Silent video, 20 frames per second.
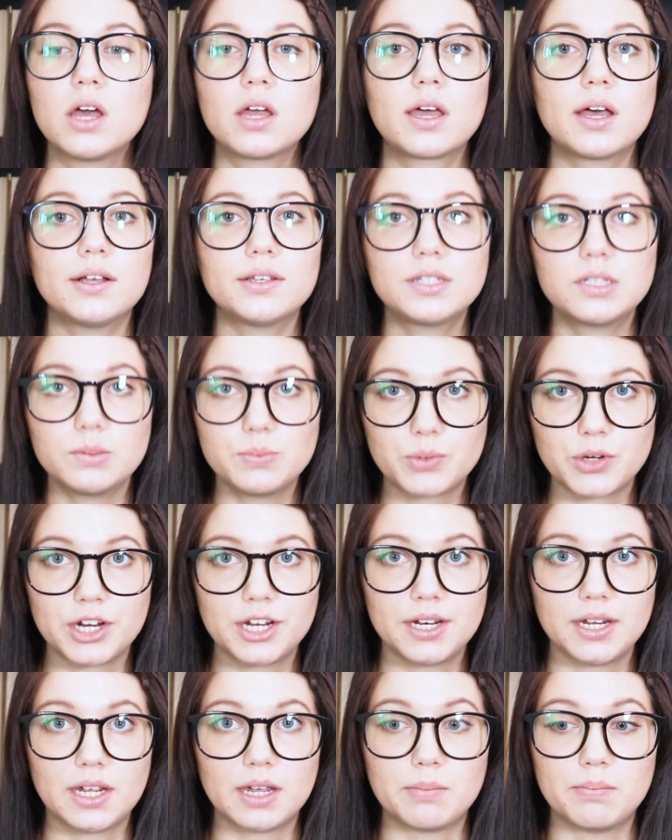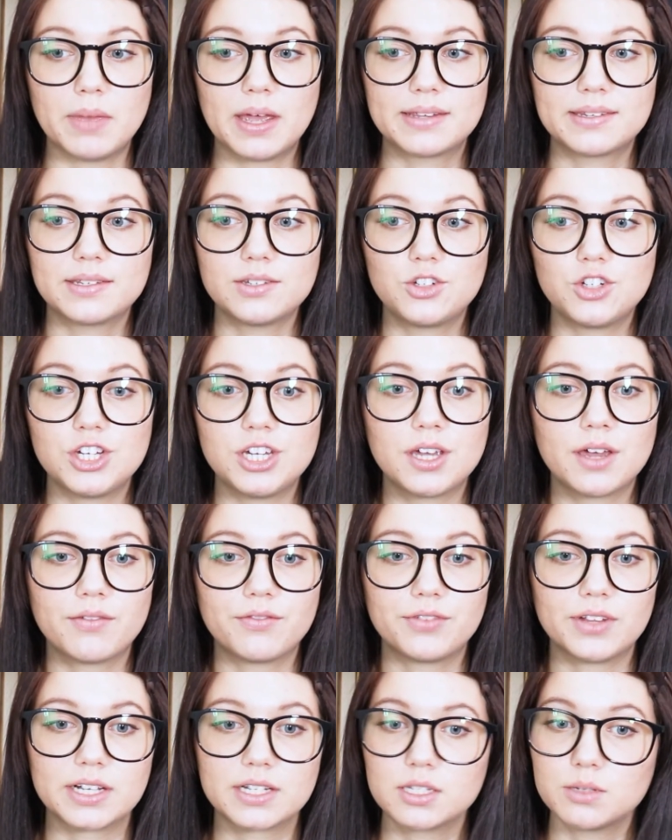custom branding and messaging,
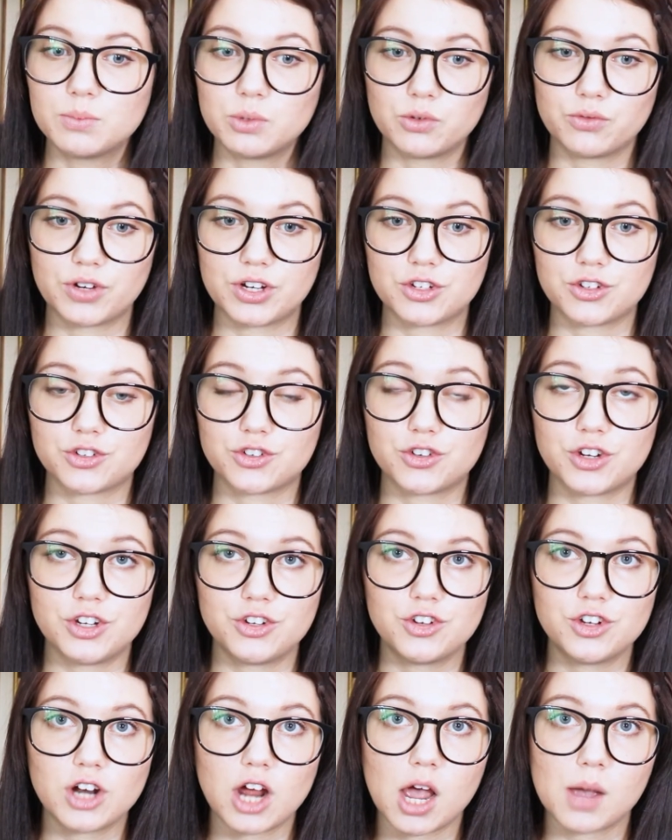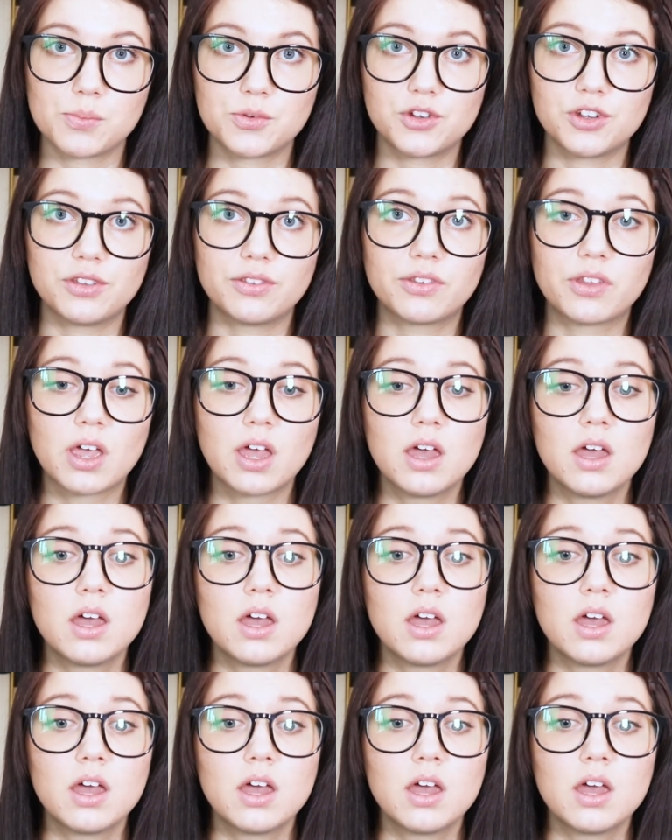flexible registration options,